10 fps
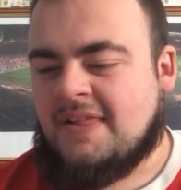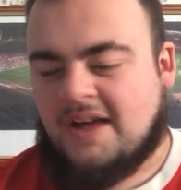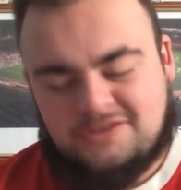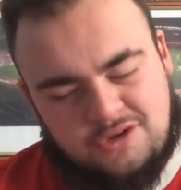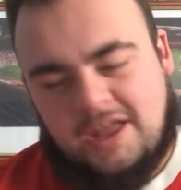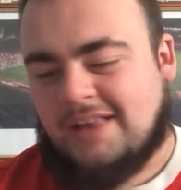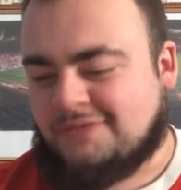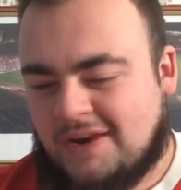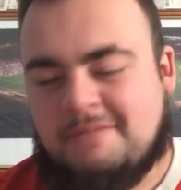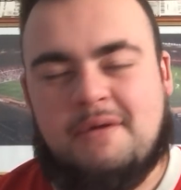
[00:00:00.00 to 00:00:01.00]
That's
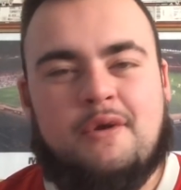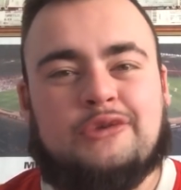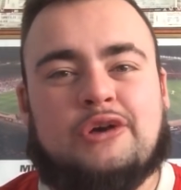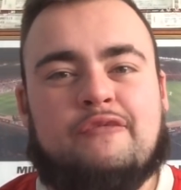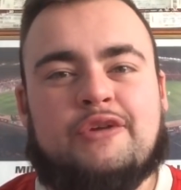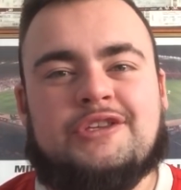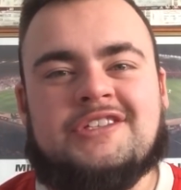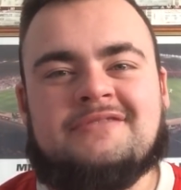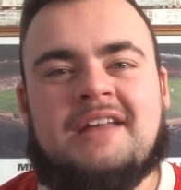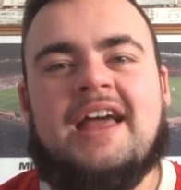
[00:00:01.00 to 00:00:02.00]
filling me with loads of
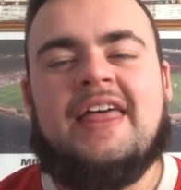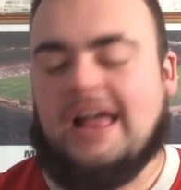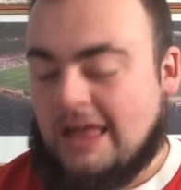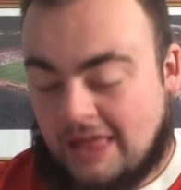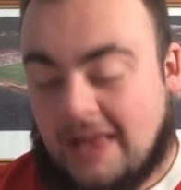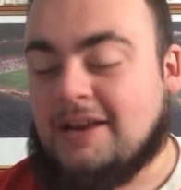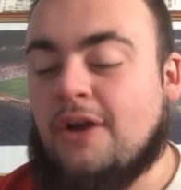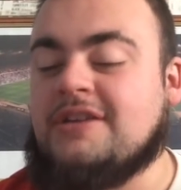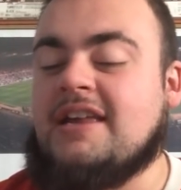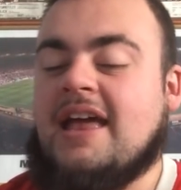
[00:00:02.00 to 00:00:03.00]
confidence.
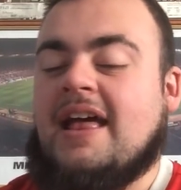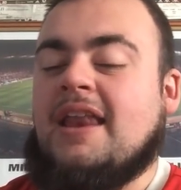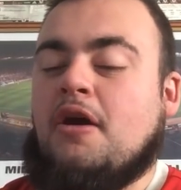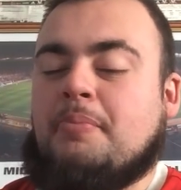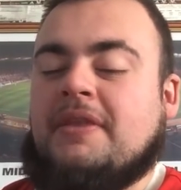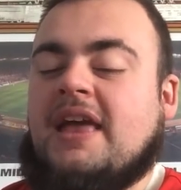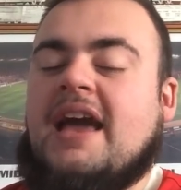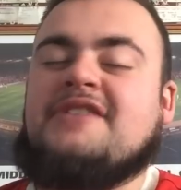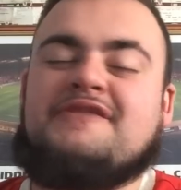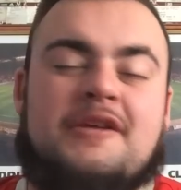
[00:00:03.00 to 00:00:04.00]
Honestly, that little bit there
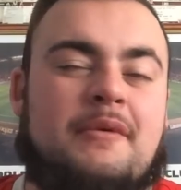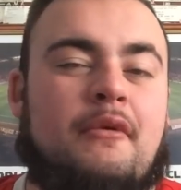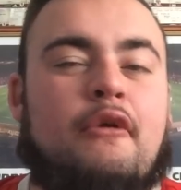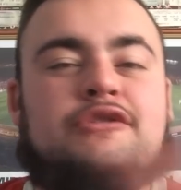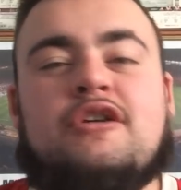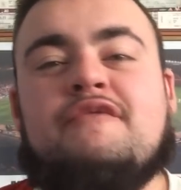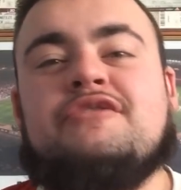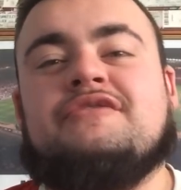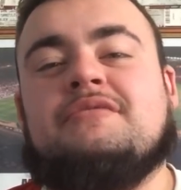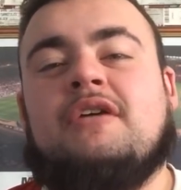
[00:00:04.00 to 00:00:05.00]
is filling me with loads of
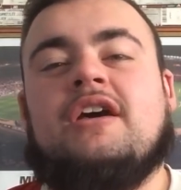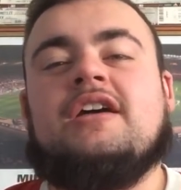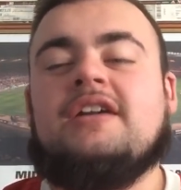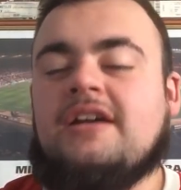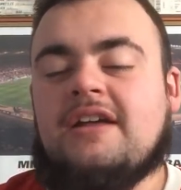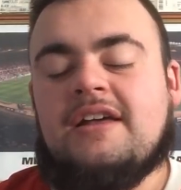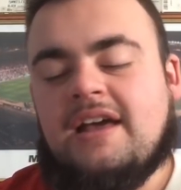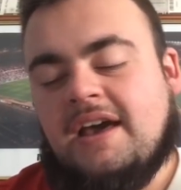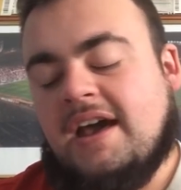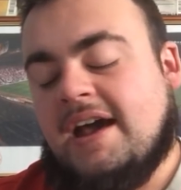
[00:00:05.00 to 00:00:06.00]
confidence for tomorrow.
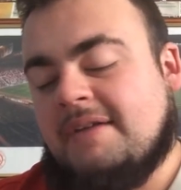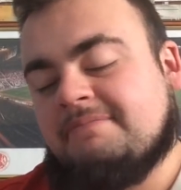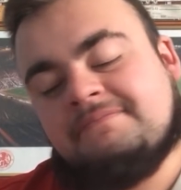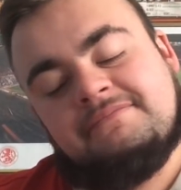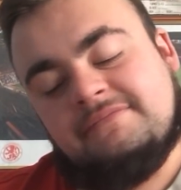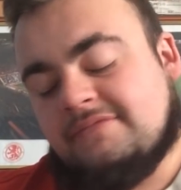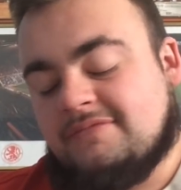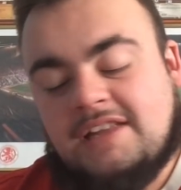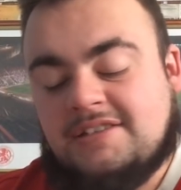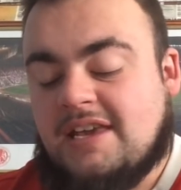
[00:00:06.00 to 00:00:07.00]

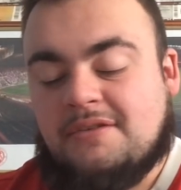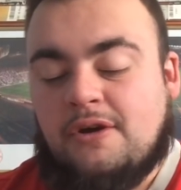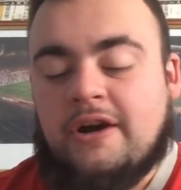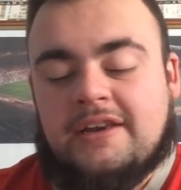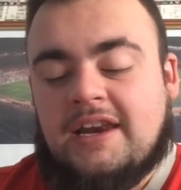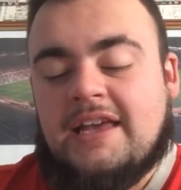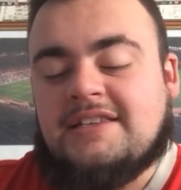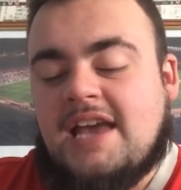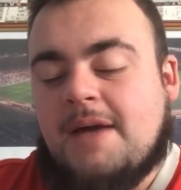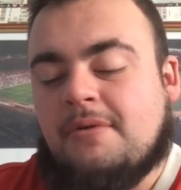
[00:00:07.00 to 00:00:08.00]
Let's keep going.
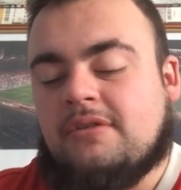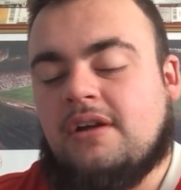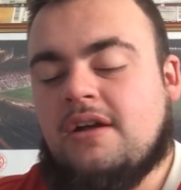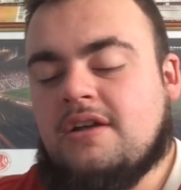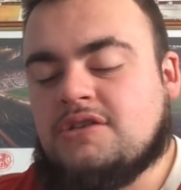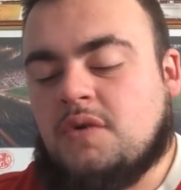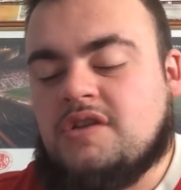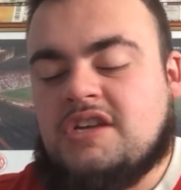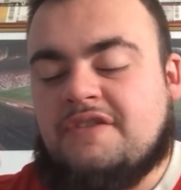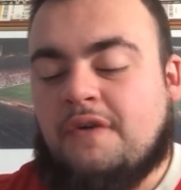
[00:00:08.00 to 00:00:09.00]
League table,
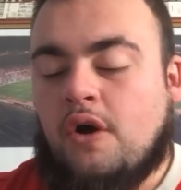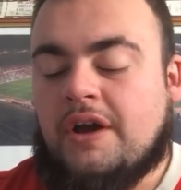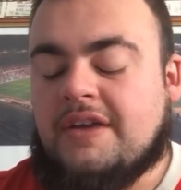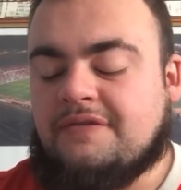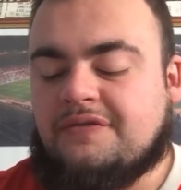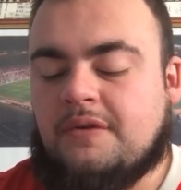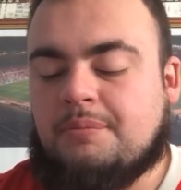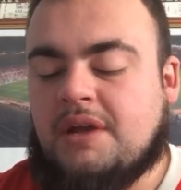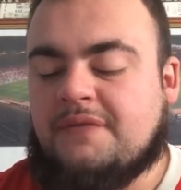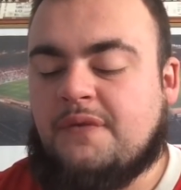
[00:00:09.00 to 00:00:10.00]
Swansea are 14th,
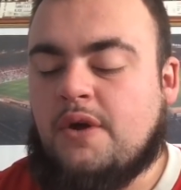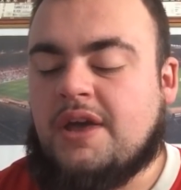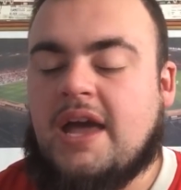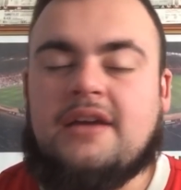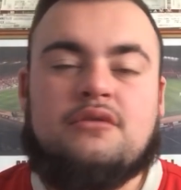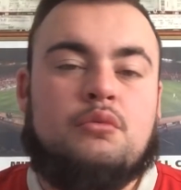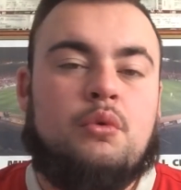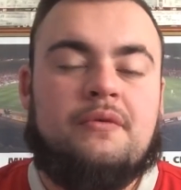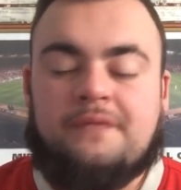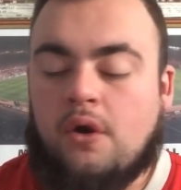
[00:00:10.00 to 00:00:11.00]
played 38,
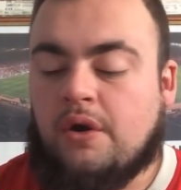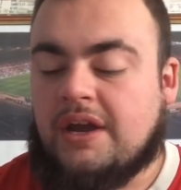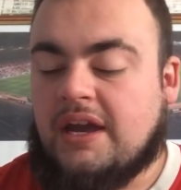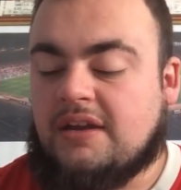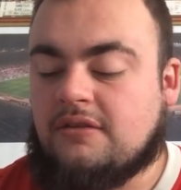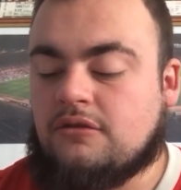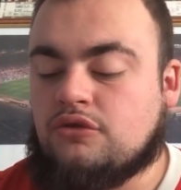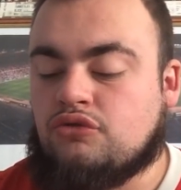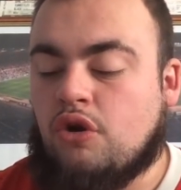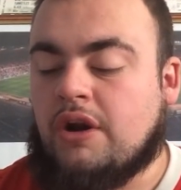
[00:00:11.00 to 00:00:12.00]
won 14,
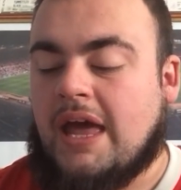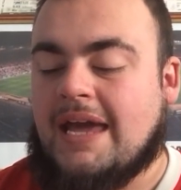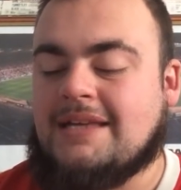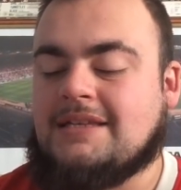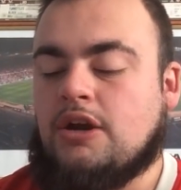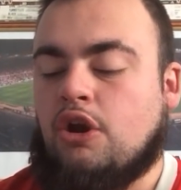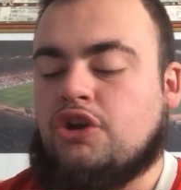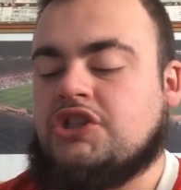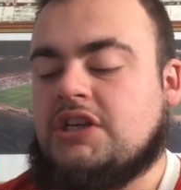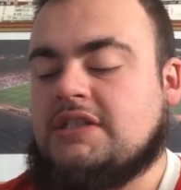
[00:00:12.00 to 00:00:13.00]
drawn 8 and
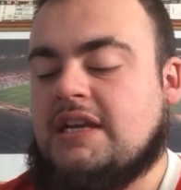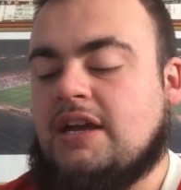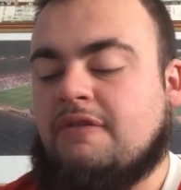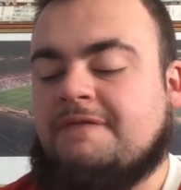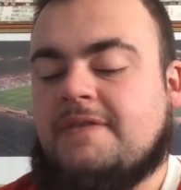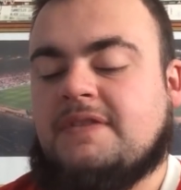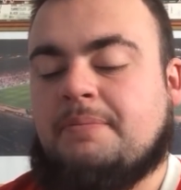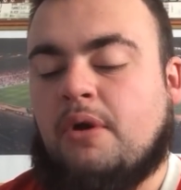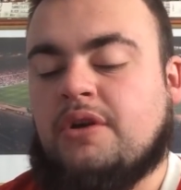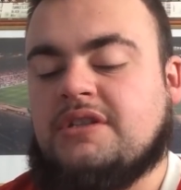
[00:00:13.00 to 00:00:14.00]
lost 16 on 50
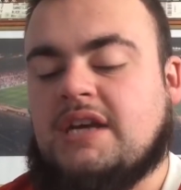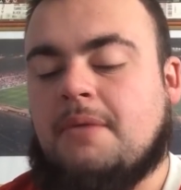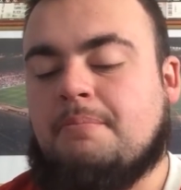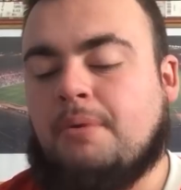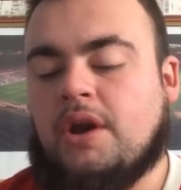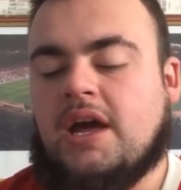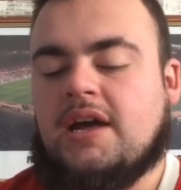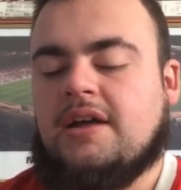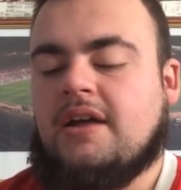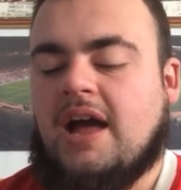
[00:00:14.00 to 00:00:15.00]
points. And
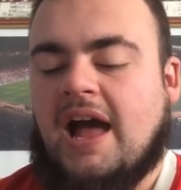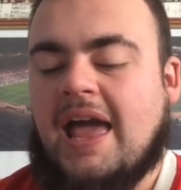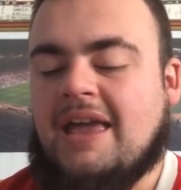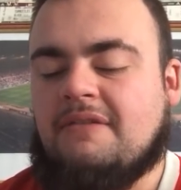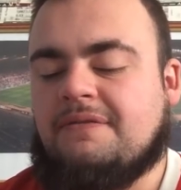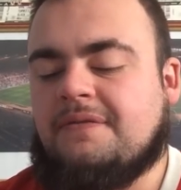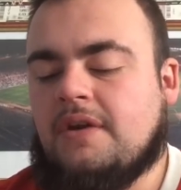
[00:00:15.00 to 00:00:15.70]
Borough at 8th.